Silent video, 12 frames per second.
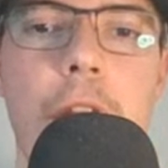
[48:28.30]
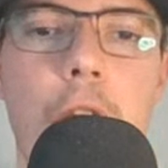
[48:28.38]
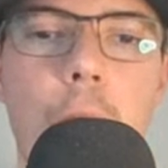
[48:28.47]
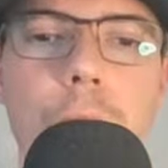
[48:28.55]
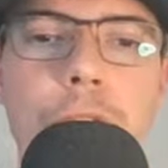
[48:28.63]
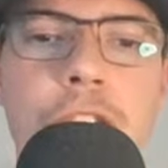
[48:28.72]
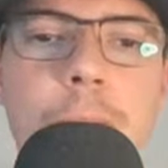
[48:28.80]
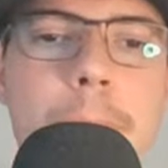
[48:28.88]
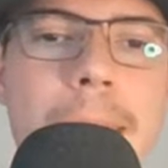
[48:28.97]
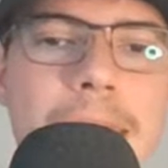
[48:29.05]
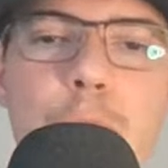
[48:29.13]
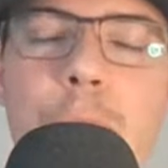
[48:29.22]
to
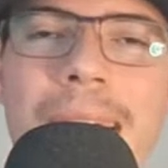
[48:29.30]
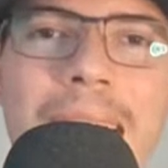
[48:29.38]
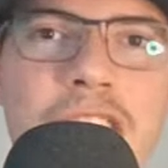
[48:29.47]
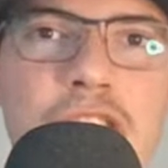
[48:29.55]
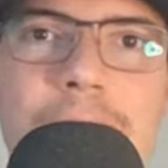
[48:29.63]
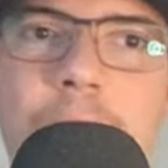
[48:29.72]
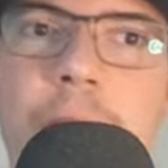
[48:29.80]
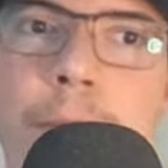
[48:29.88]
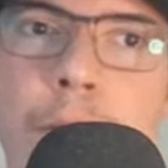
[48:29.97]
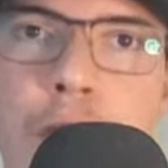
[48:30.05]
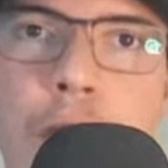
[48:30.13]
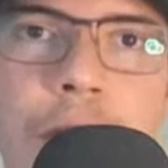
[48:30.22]
make reactionary
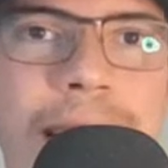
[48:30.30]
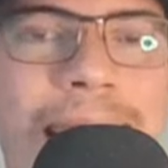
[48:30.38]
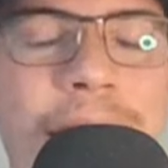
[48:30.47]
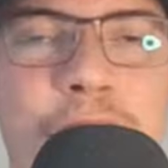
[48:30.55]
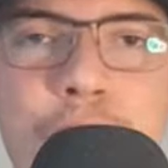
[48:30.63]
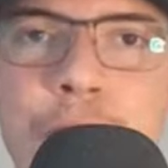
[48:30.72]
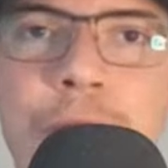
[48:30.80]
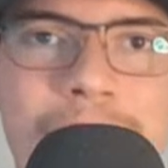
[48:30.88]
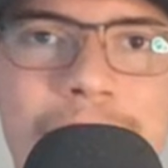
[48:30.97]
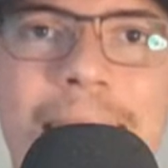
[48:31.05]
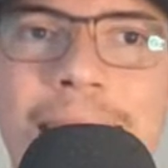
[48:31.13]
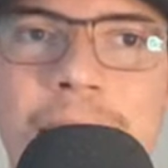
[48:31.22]
moves. I do
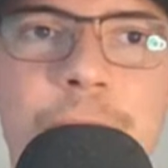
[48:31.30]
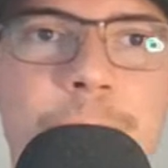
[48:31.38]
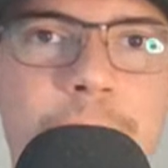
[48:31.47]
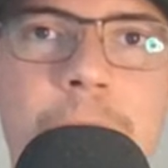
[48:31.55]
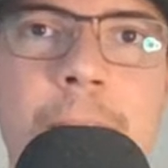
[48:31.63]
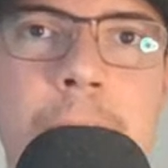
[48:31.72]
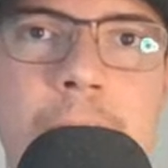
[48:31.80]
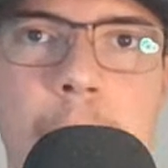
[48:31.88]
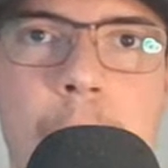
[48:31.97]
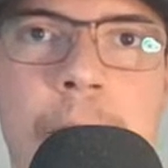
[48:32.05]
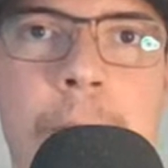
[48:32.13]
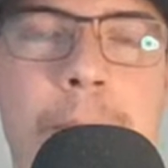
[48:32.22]
think at the very
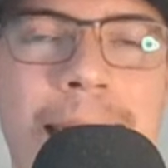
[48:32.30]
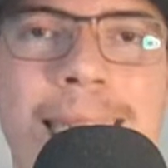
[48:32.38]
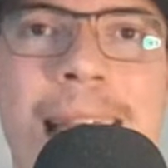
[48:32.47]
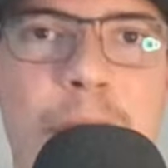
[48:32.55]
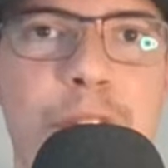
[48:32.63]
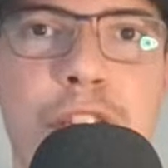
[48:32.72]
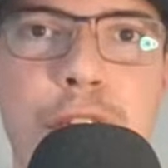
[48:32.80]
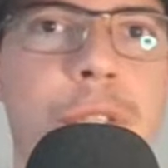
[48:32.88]
minimum, the Mets have to